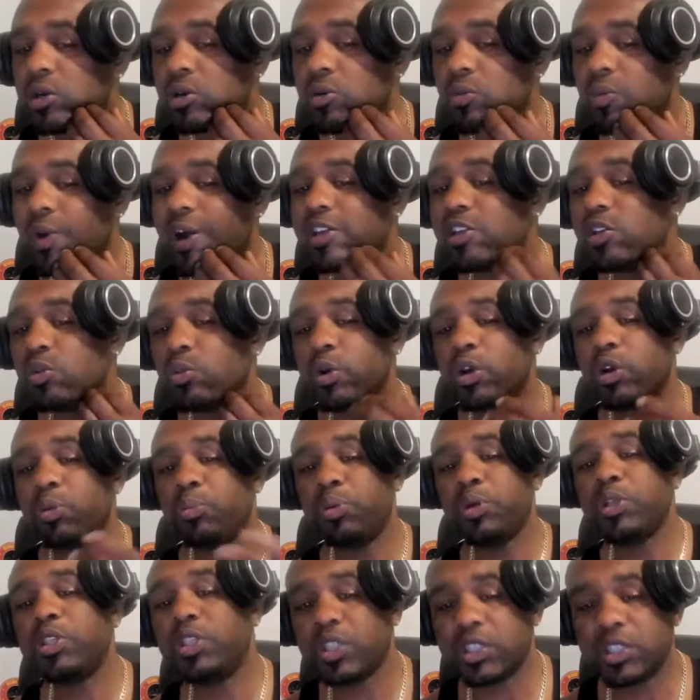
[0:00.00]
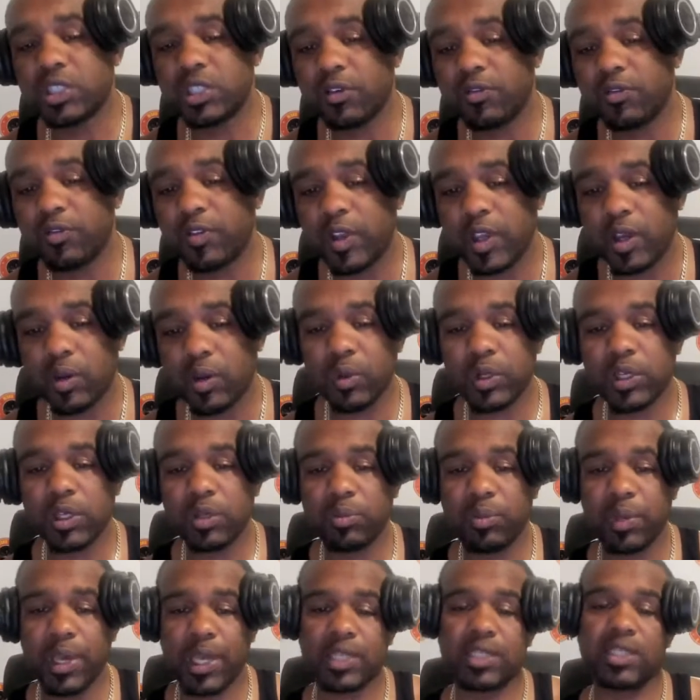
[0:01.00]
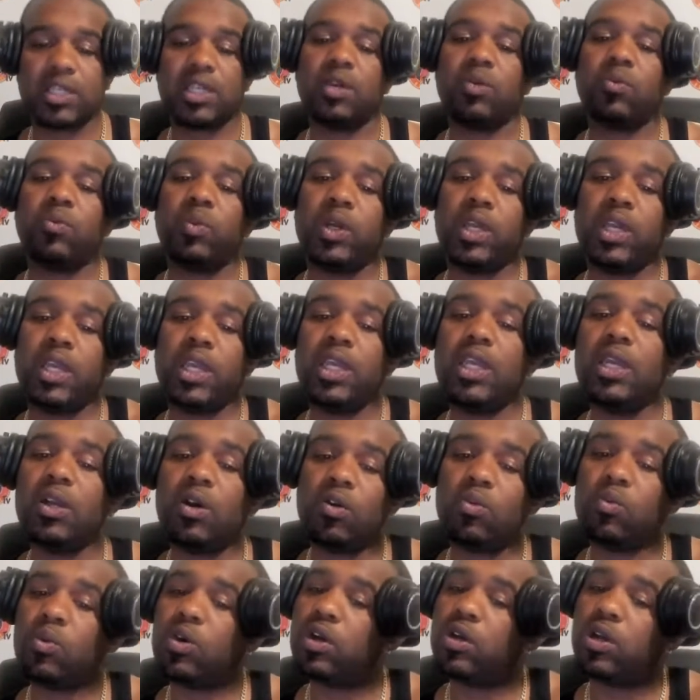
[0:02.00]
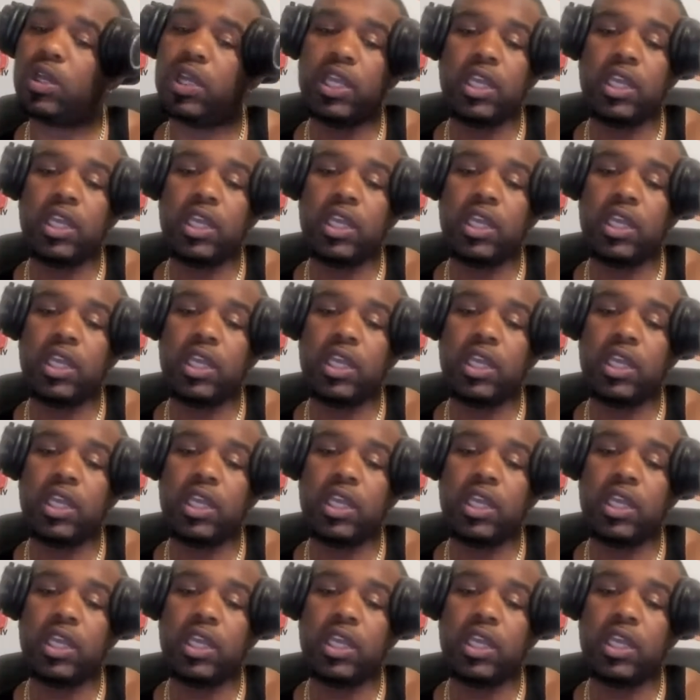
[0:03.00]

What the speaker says: Why you want to put yourself in with the Mexican when he don't want to?